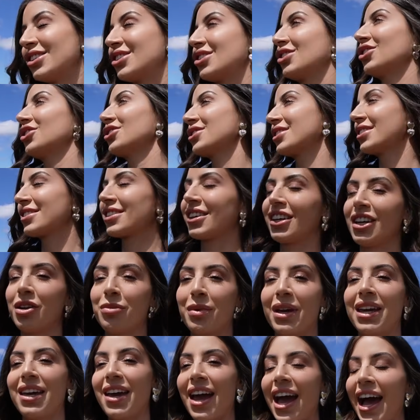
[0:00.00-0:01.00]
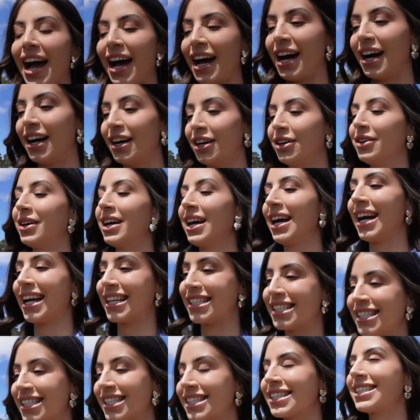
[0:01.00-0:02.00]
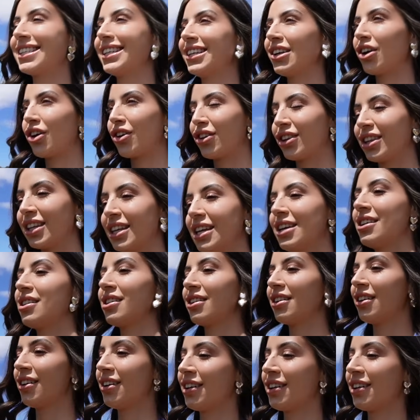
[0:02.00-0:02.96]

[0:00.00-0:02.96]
Suze is going to be our assistant on the